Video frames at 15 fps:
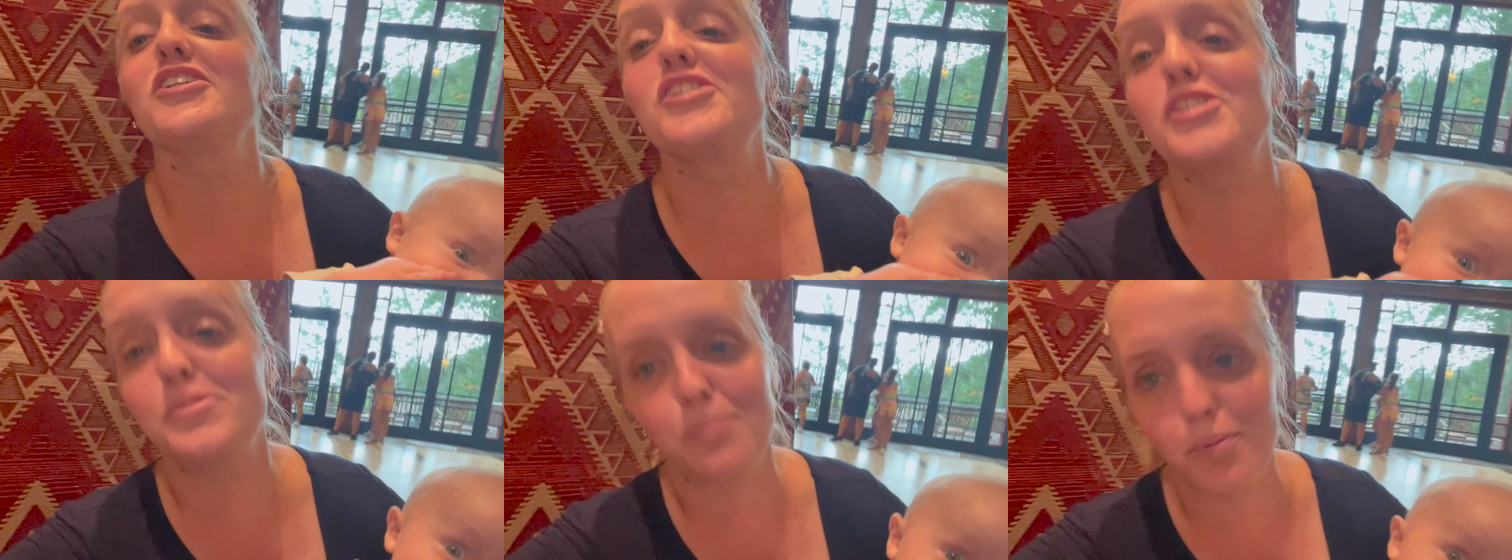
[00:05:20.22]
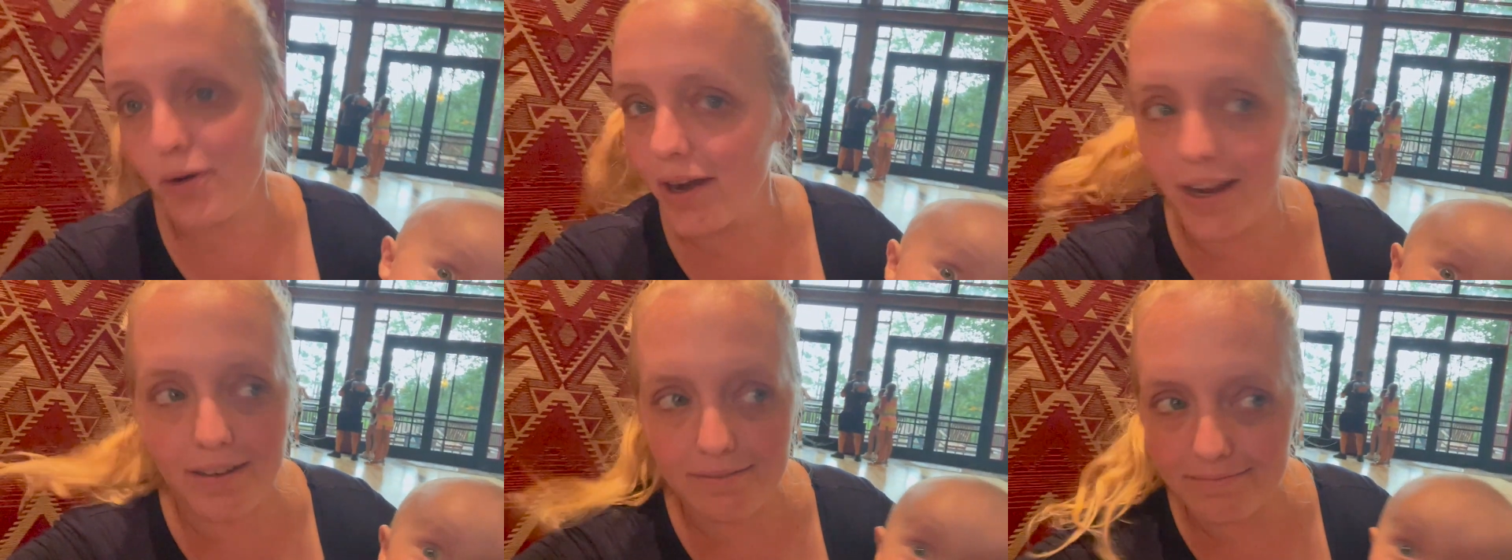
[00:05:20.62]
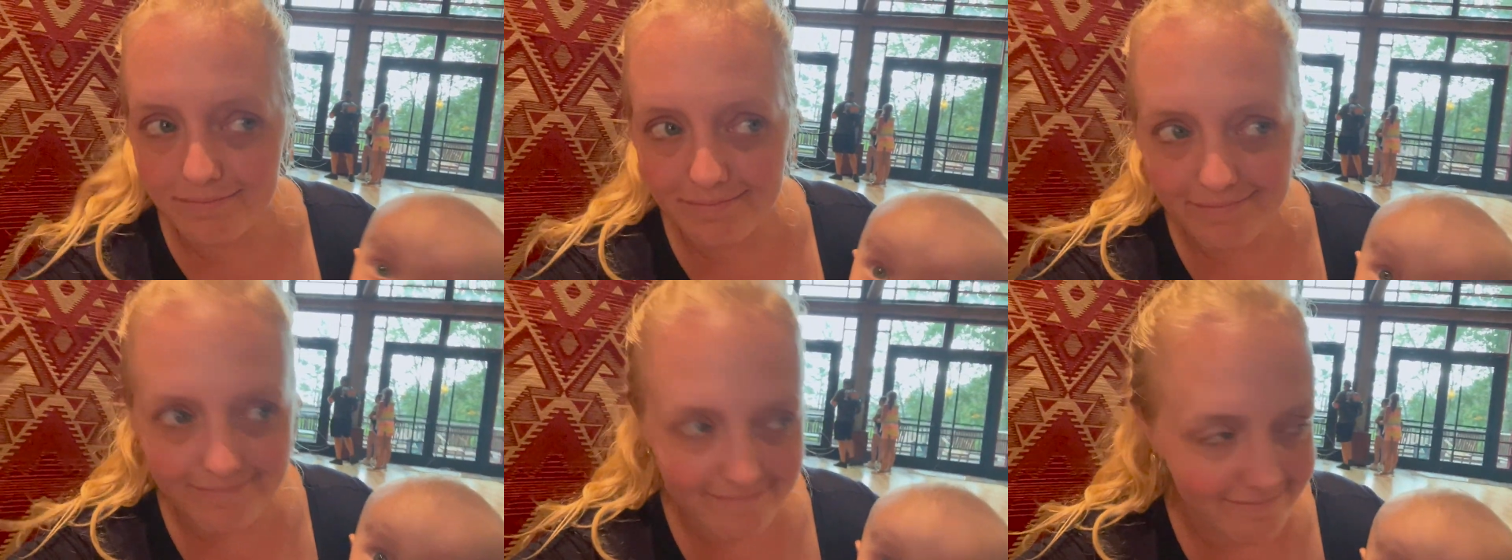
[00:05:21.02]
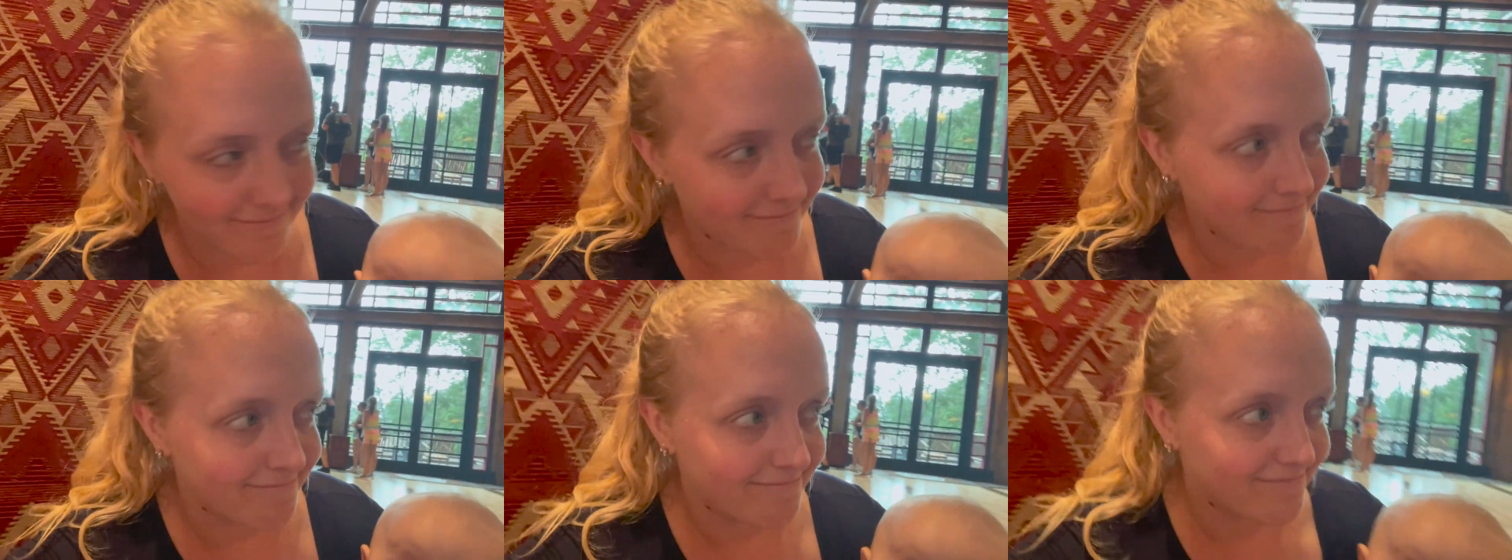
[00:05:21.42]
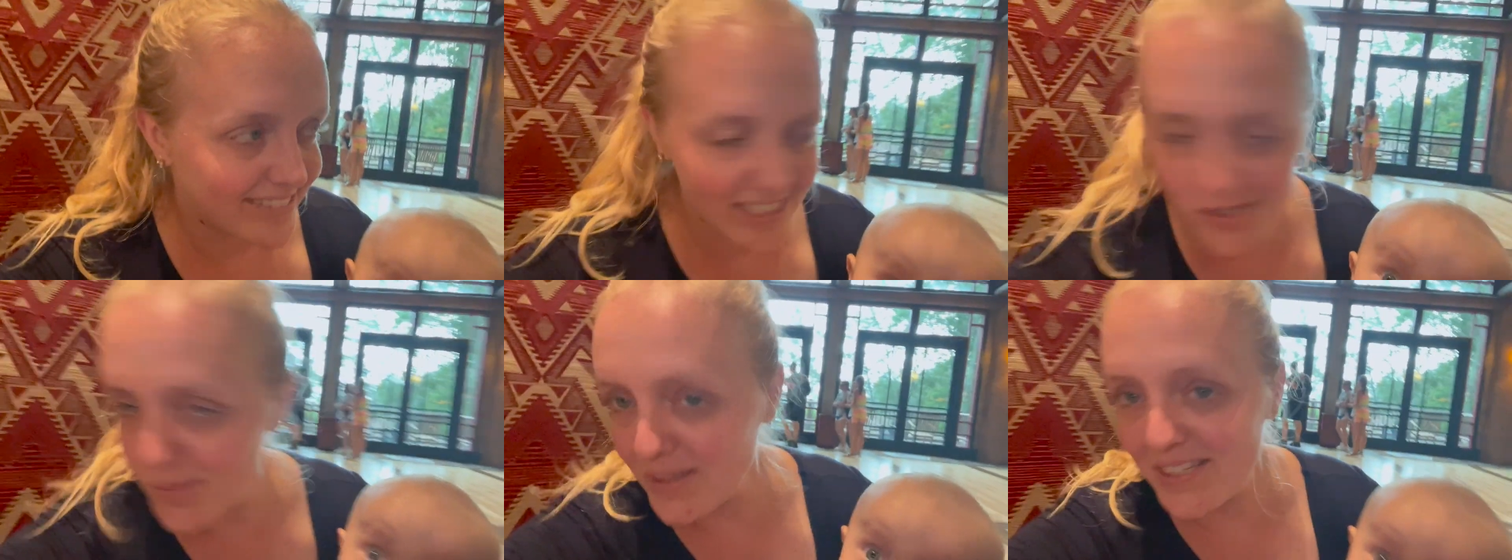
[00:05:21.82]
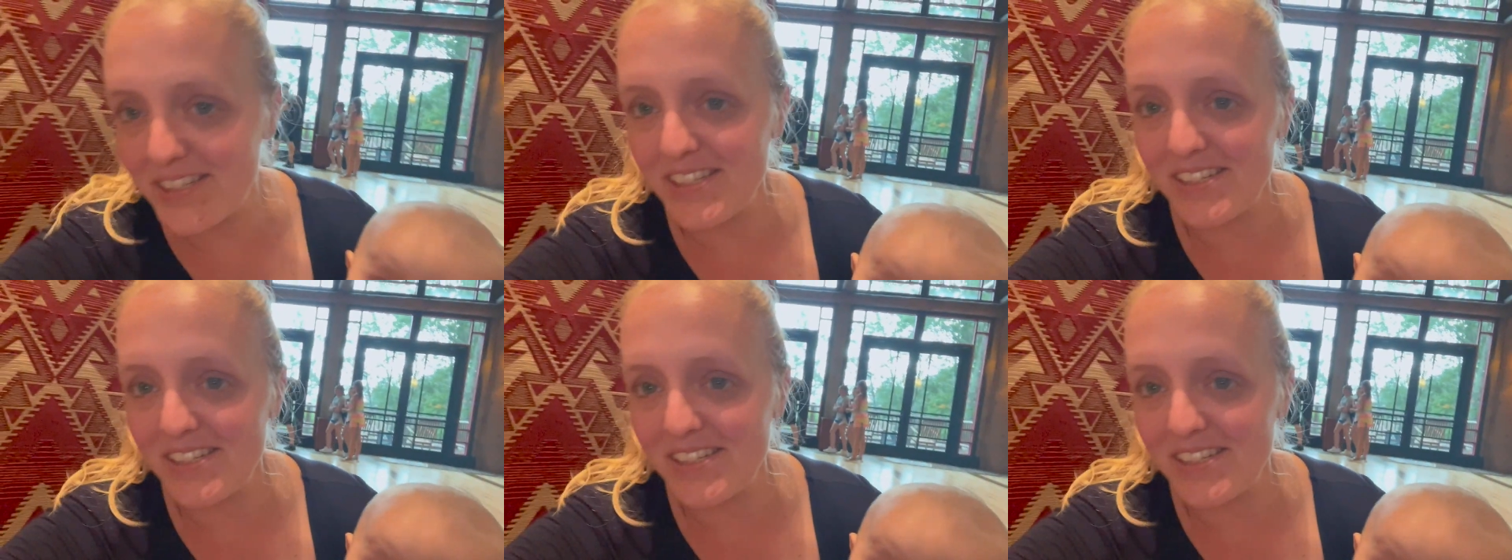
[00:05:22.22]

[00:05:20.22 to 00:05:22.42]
a spring. That's what's